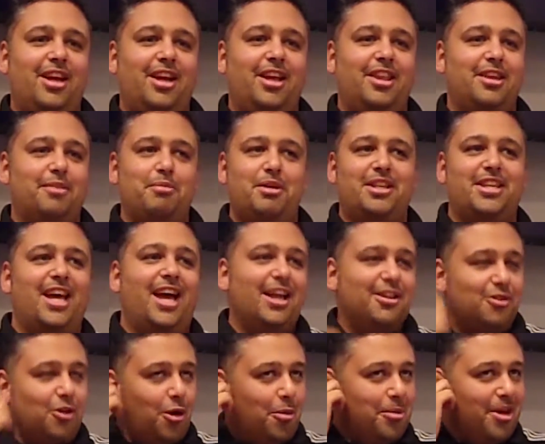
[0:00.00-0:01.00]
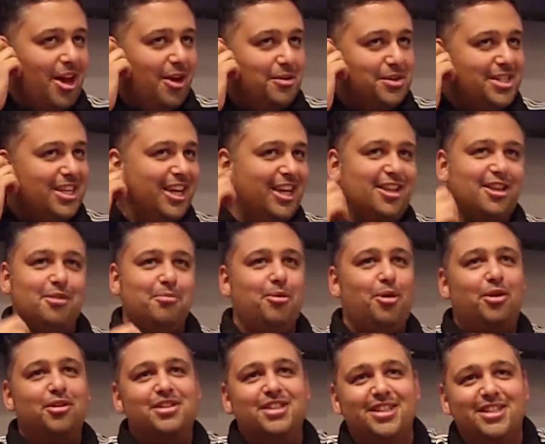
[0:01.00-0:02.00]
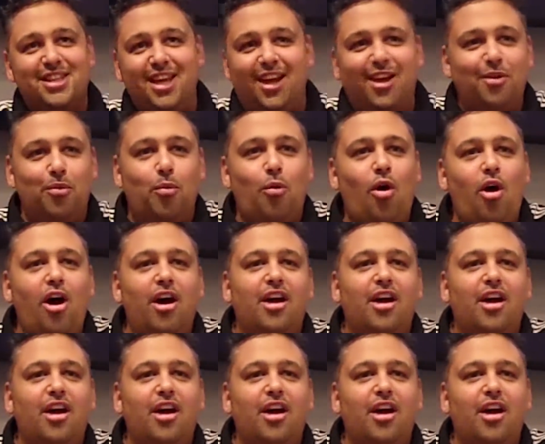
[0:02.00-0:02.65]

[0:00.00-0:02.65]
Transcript: I think my dad told me I was kicking the ball since I could